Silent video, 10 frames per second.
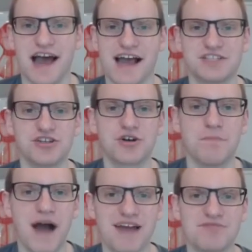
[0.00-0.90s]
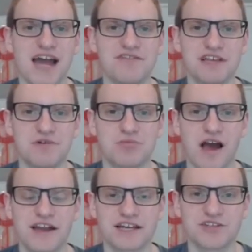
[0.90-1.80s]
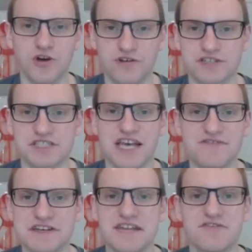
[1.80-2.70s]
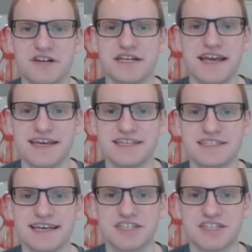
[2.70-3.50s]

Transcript: I took my private label product over 7 different days